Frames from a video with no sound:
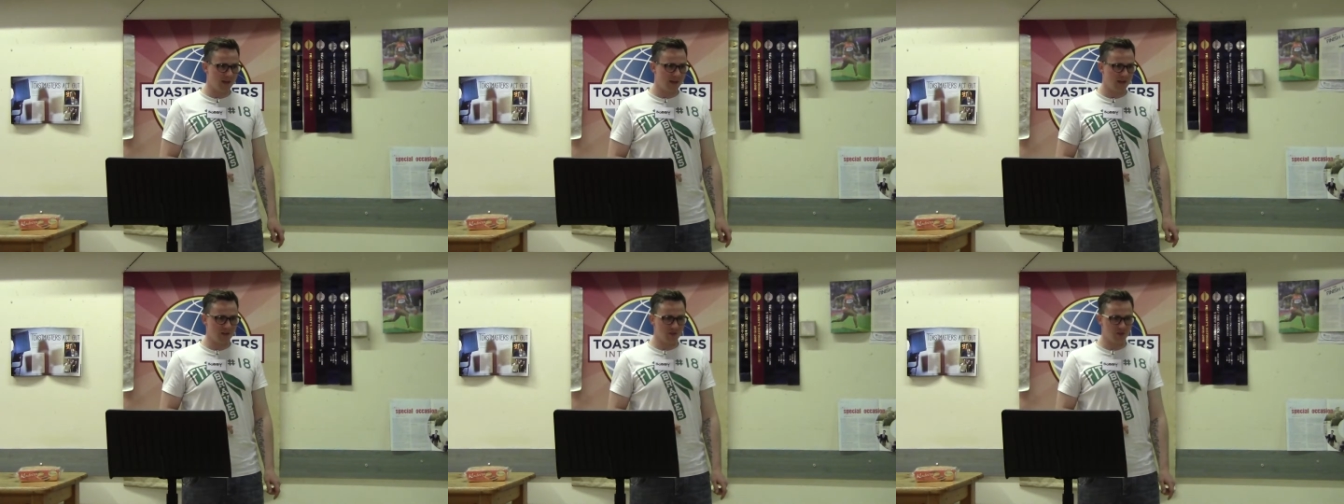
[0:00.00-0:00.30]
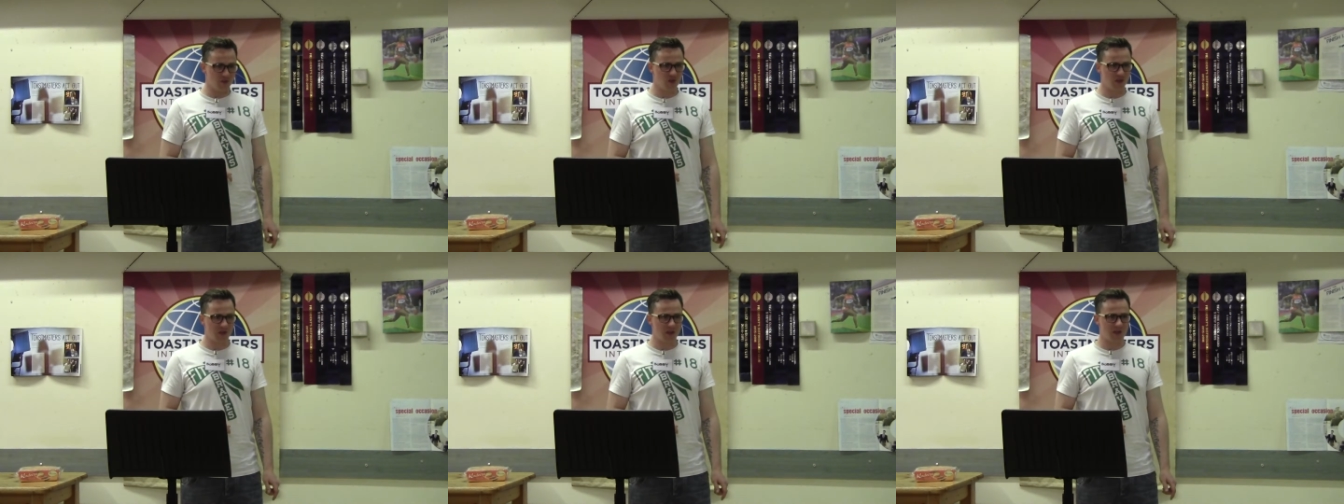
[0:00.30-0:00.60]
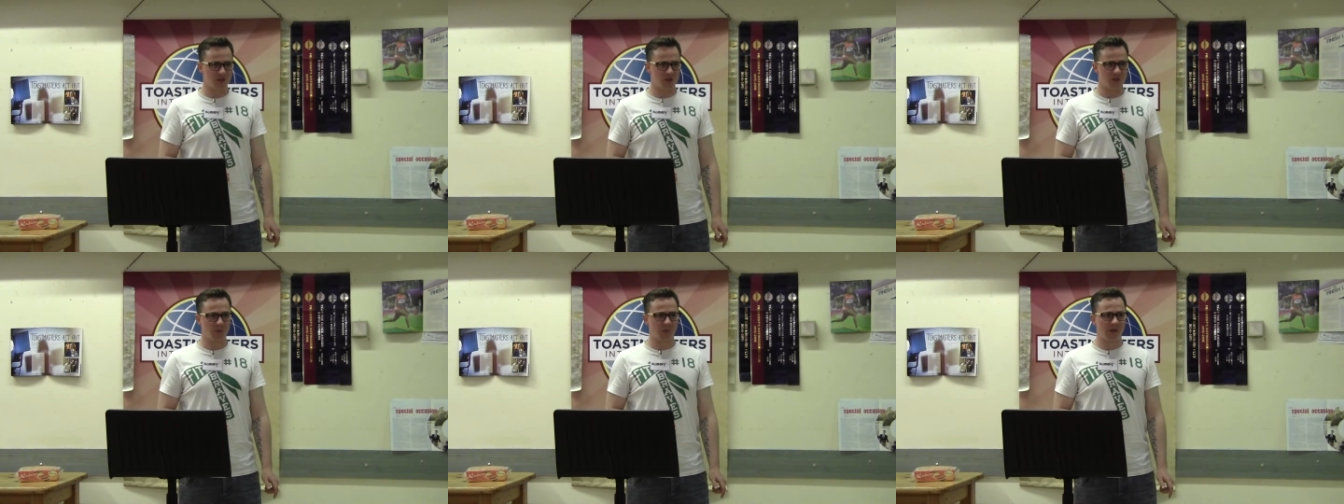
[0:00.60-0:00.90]
and she
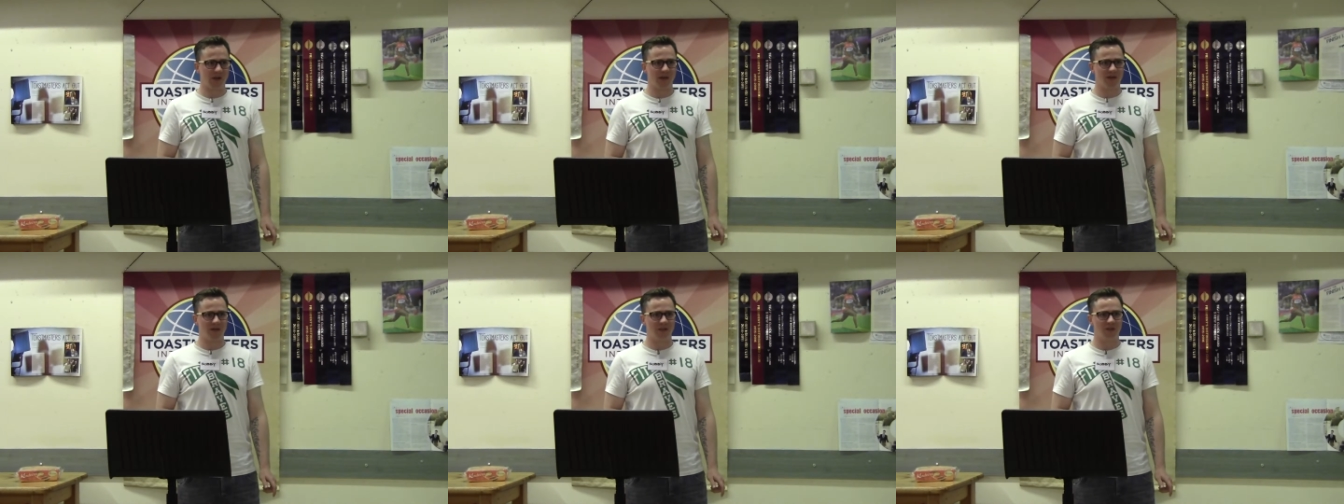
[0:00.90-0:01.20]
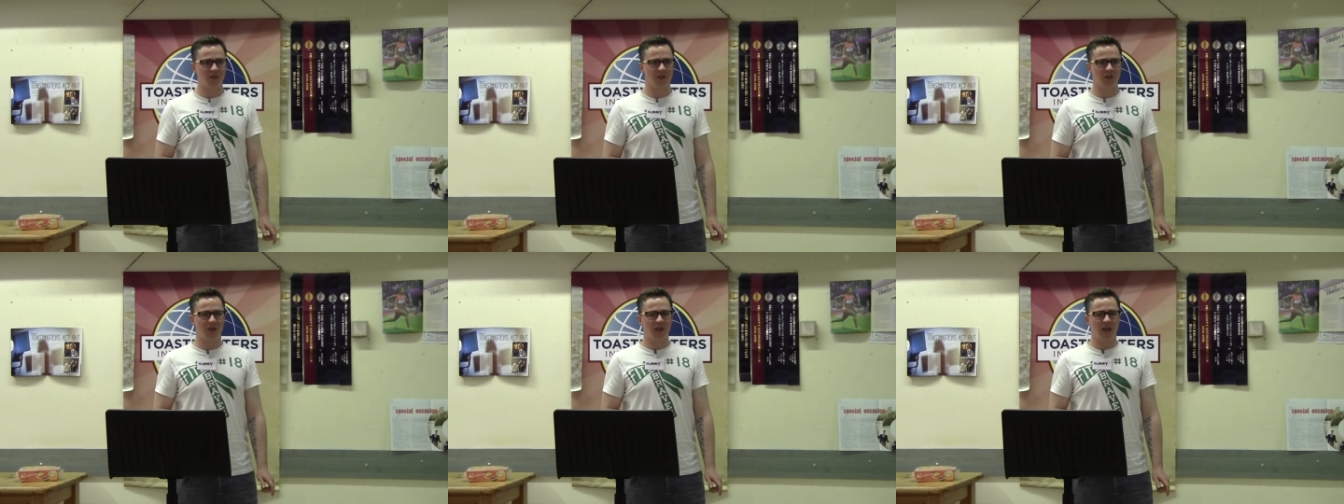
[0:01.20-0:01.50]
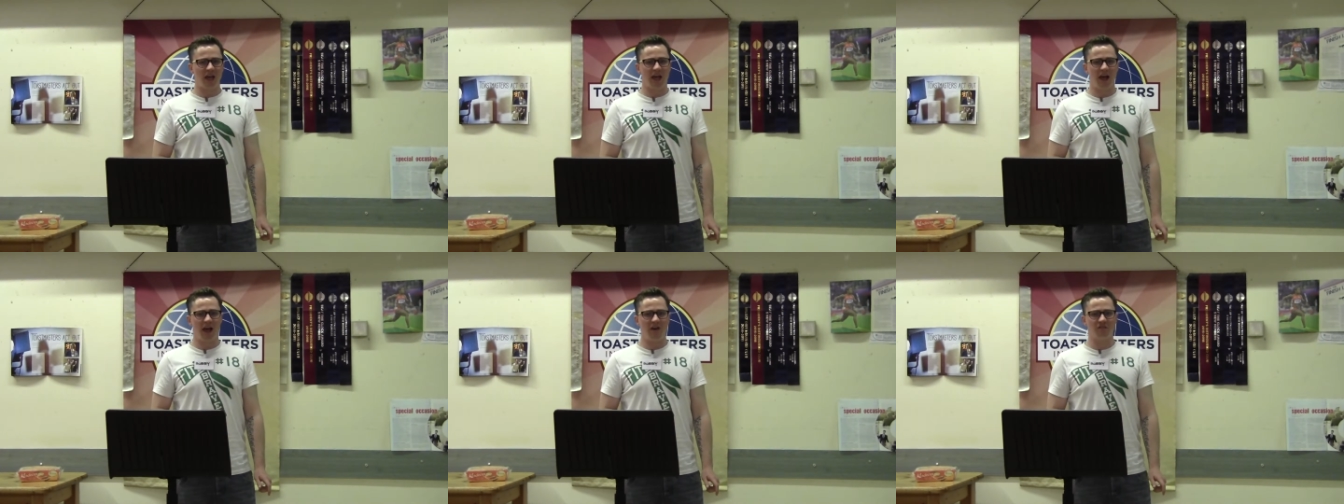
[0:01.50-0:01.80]
explained
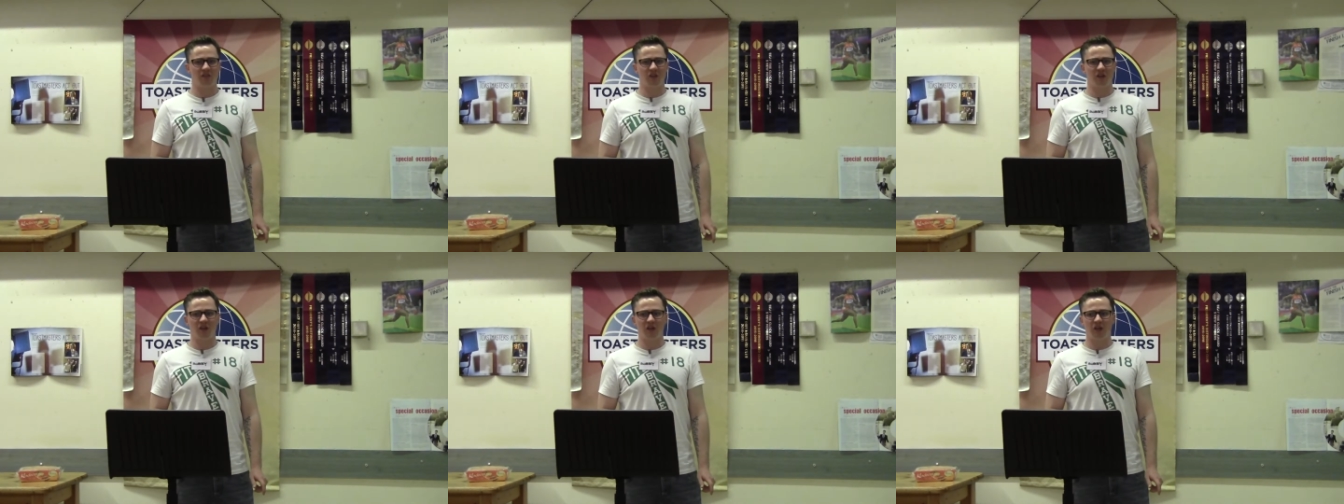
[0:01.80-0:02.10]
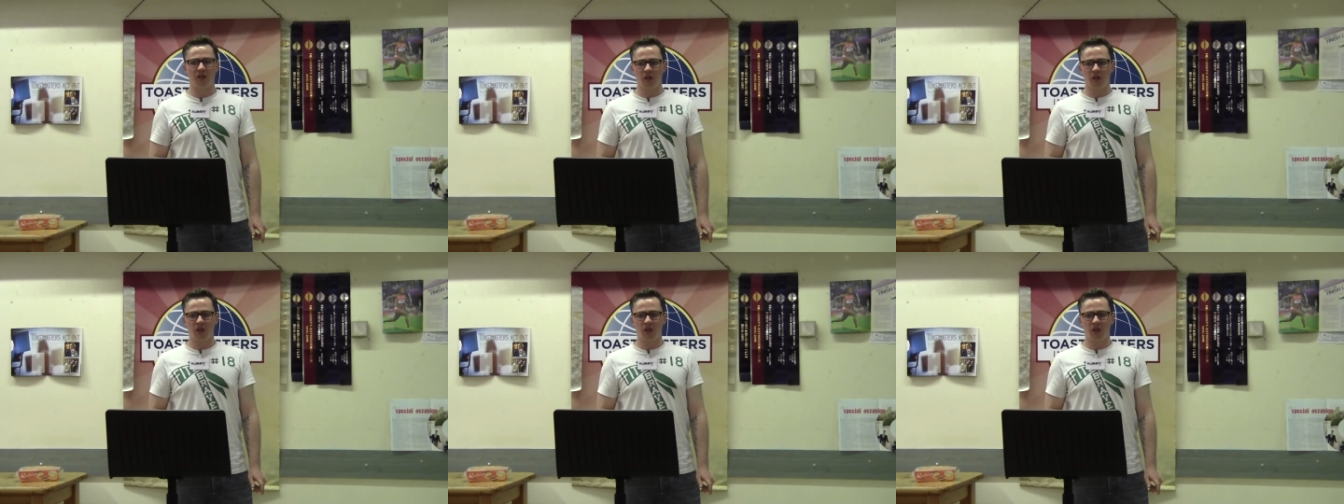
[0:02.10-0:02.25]
having